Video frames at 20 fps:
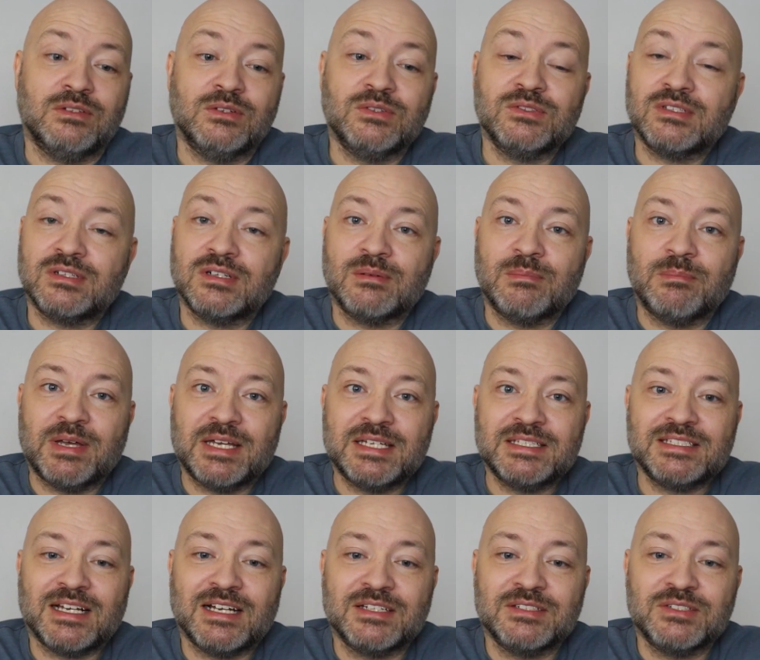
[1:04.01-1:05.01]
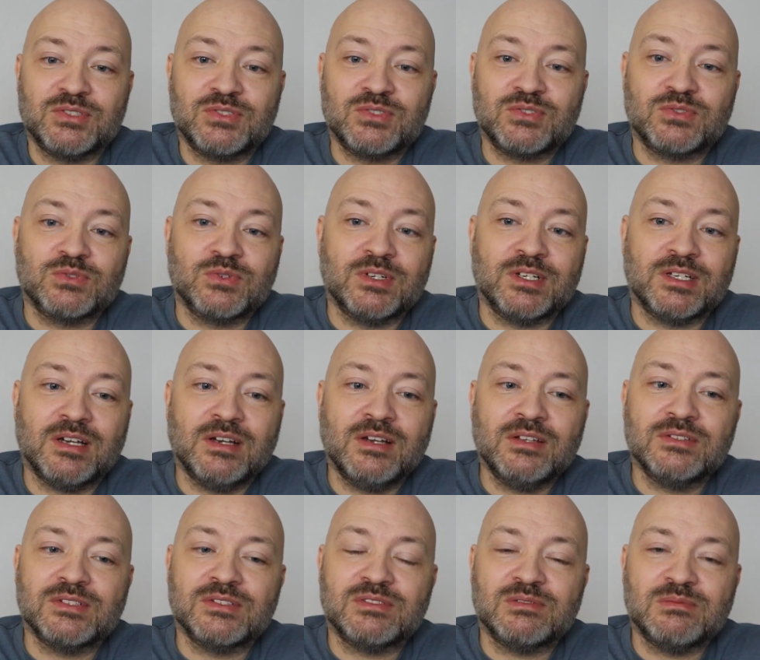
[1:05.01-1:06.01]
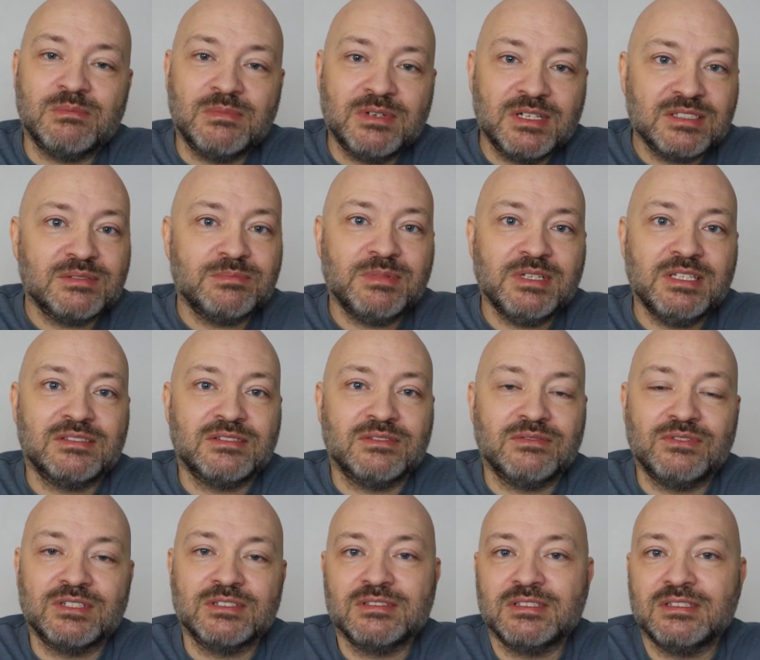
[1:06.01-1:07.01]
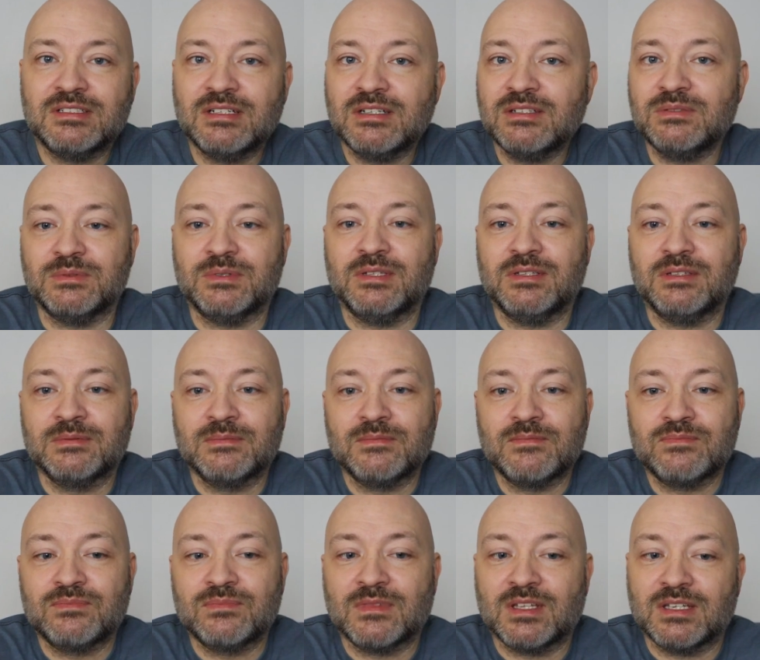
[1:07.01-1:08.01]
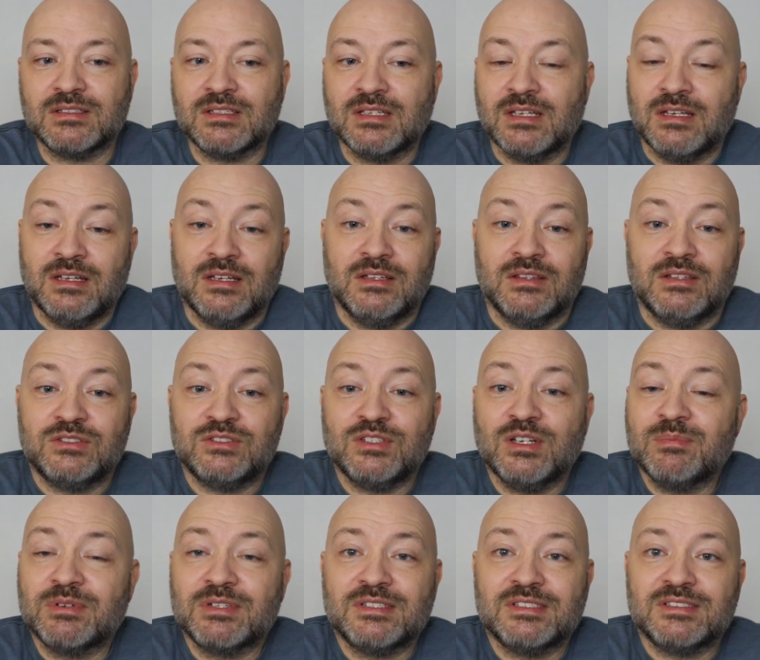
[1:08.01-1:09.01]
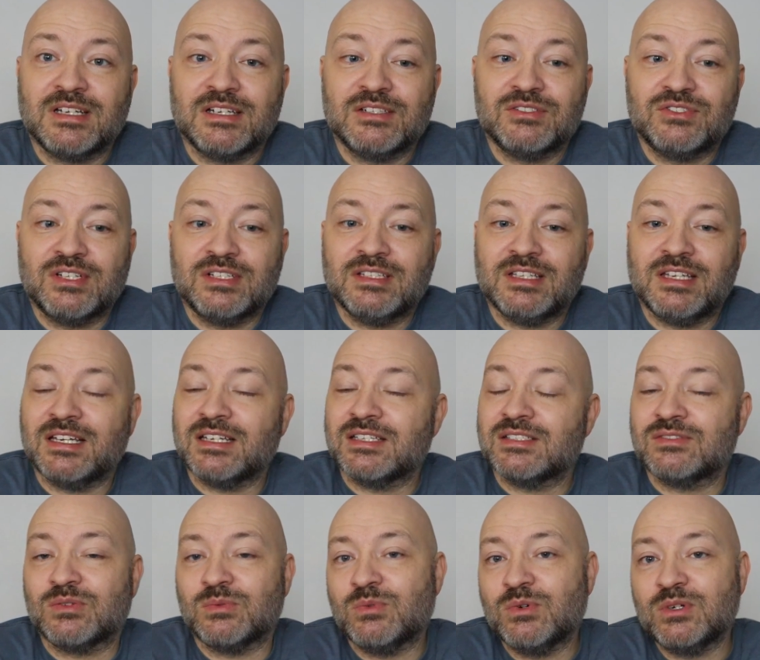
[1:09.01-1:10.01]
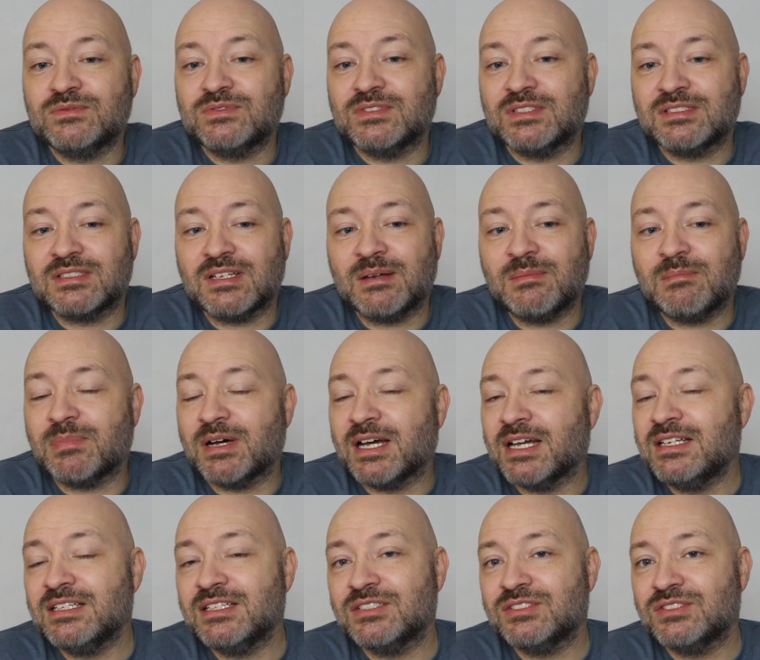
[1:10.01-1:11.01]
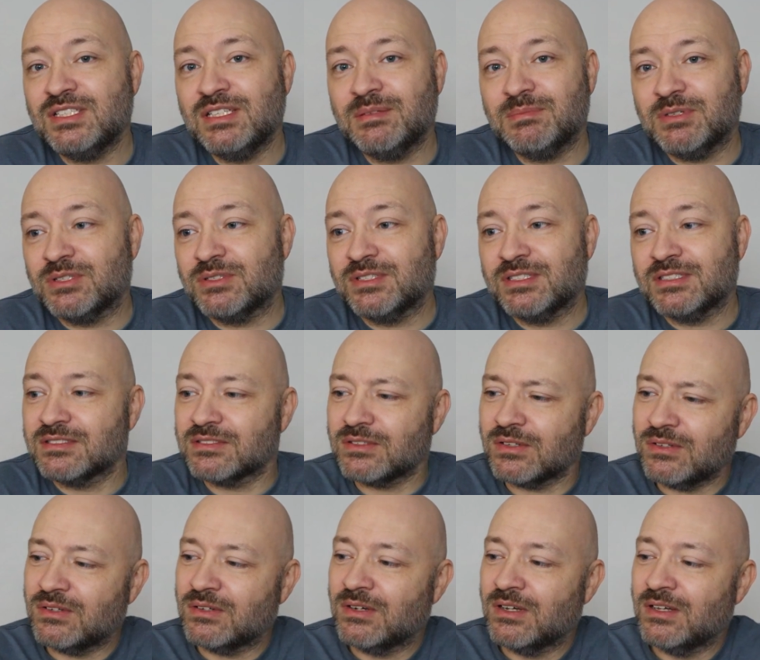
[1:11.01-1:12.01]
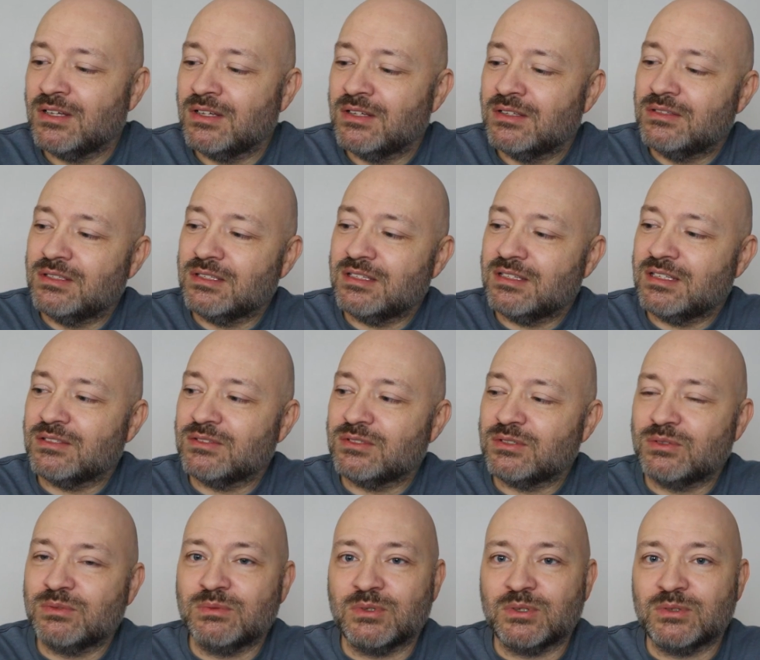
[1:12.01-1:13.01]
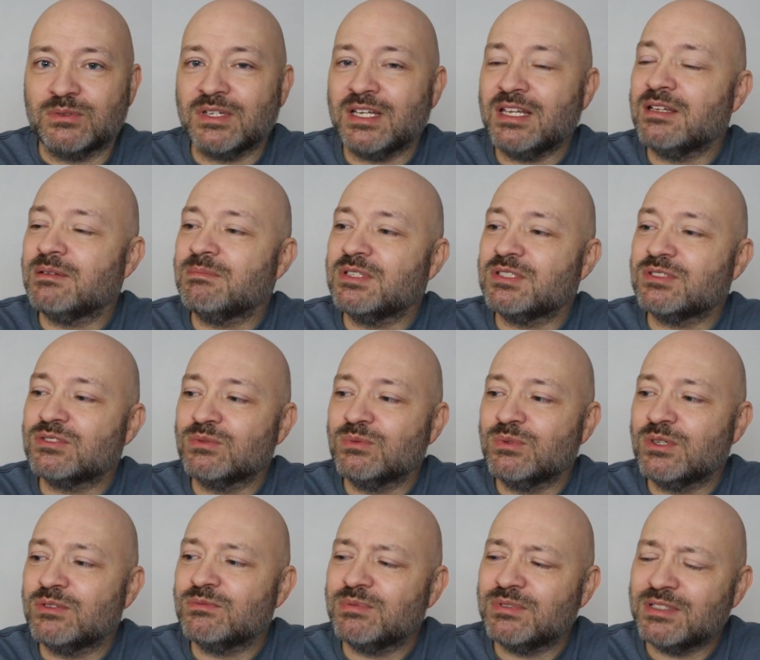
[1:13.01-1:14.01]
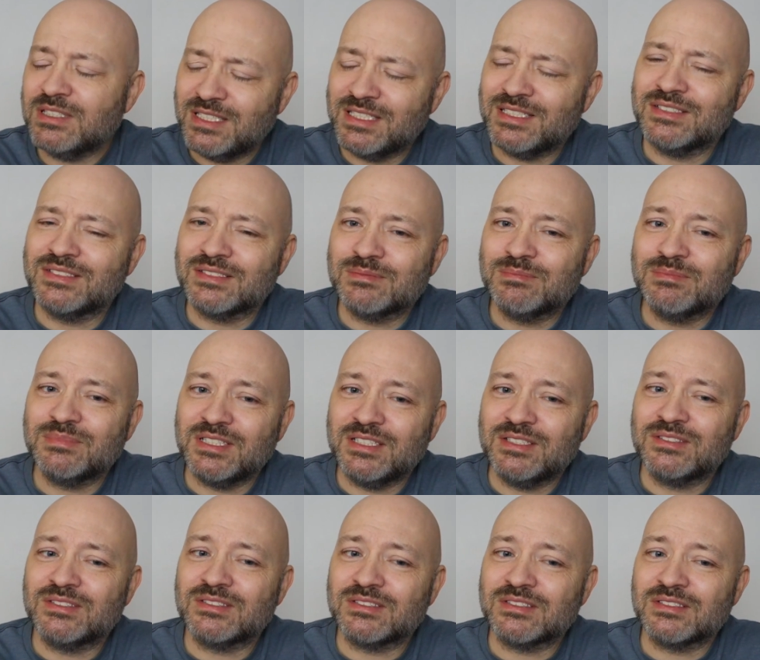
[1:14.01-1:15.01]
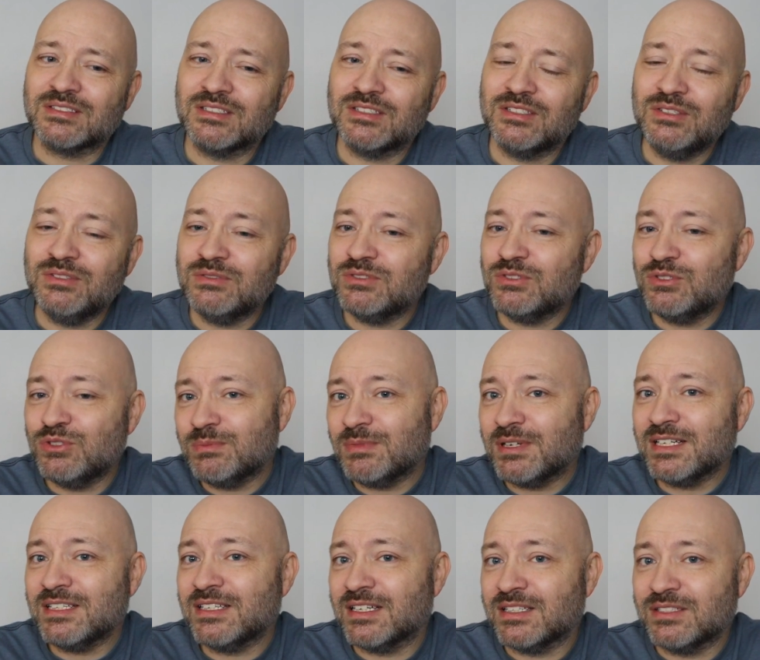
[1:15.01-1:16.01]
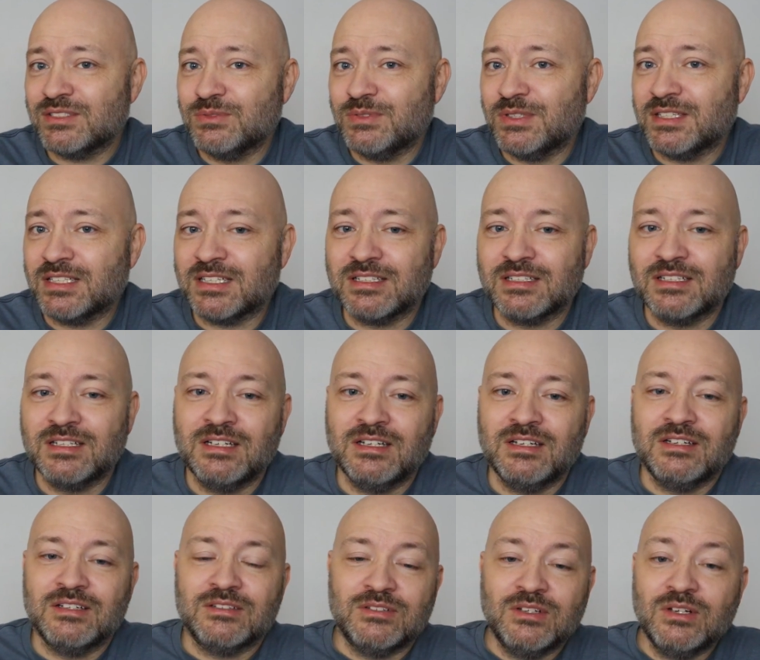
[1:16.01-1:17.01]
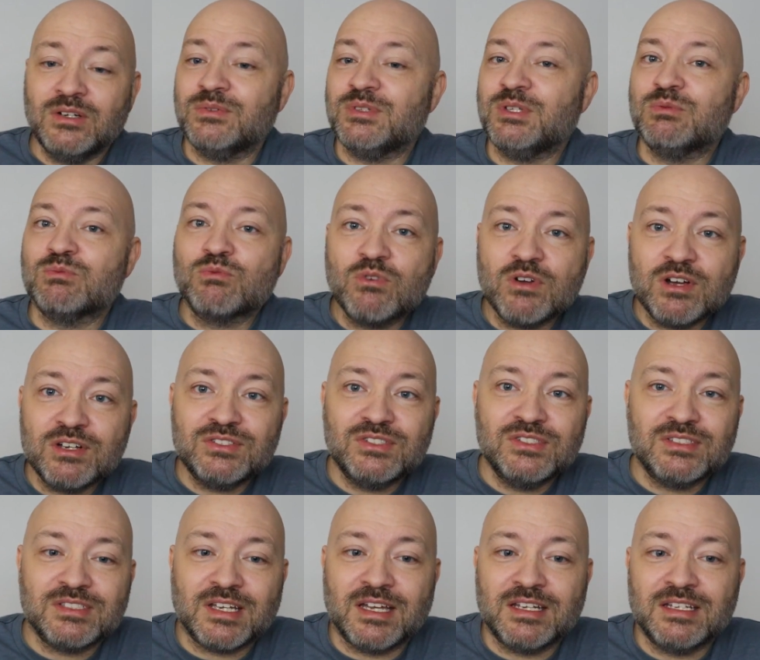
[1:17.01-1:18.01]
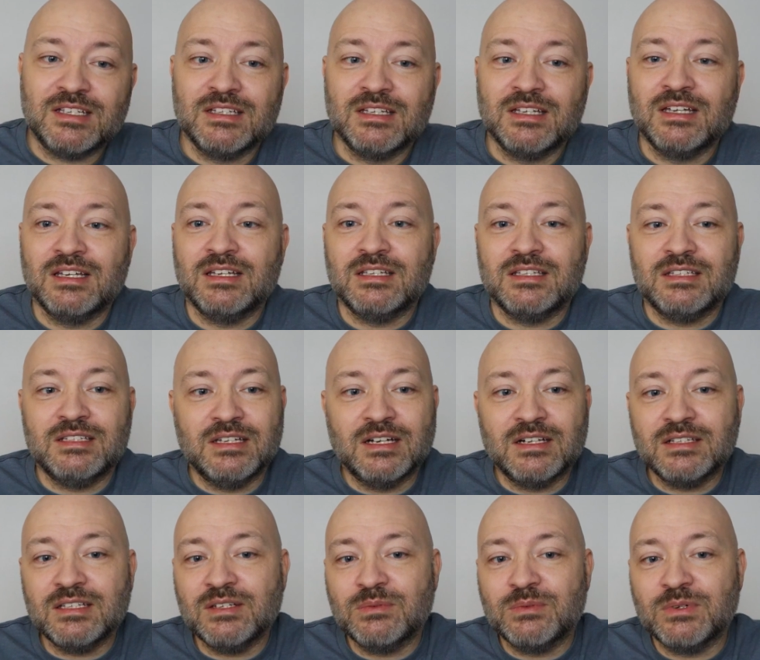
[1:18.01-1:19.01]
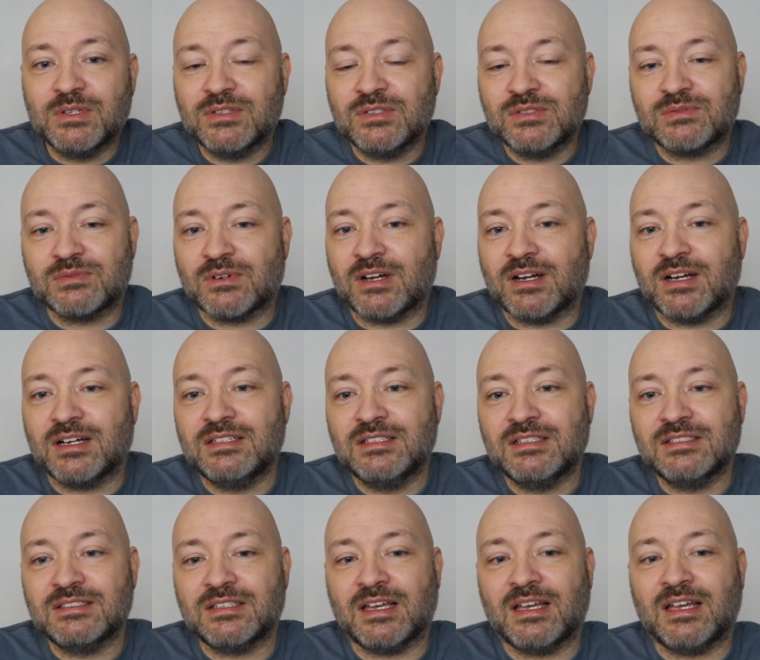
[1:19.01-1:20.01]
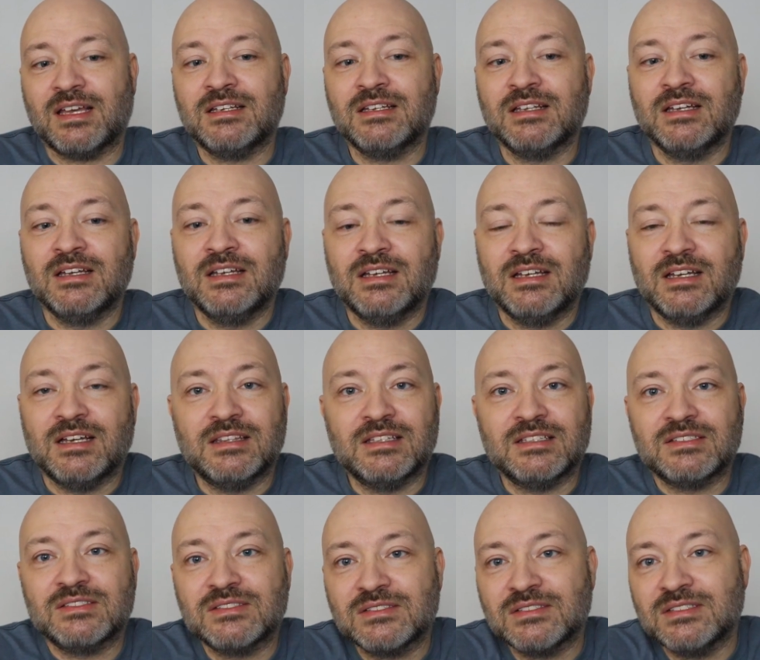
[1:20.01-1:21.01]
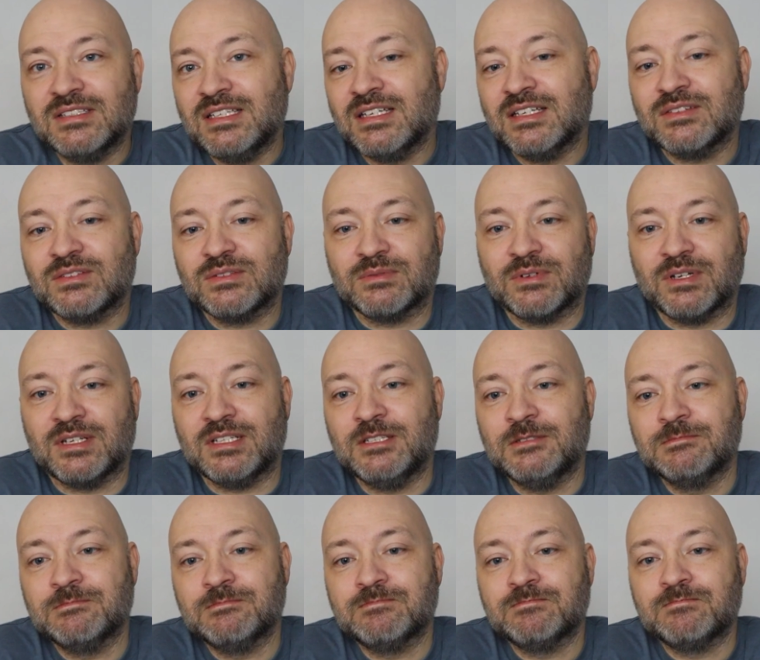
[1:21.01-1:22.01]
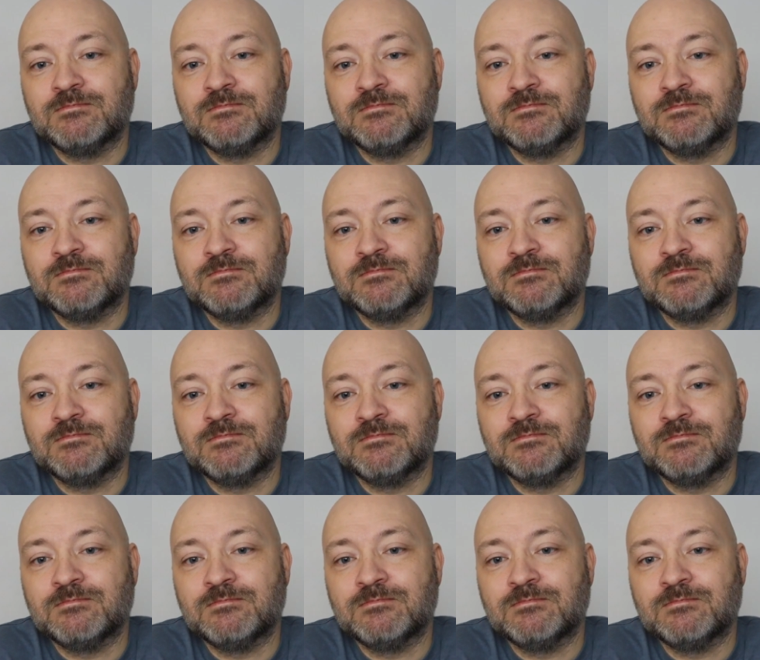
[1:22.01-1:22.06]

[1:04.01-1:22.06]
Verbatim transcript: Those that are bent on destroying others must be severely dealt with. The shepherd does not gently ask the wolf to stop biting his sheep. You know, he doesn't, oh, look at that little wolf. Hey, Mr. Wolf, please, please, you, do you mind not doing that? No, he rushes at it, yelling with his rod in his hand and the sling at the ready.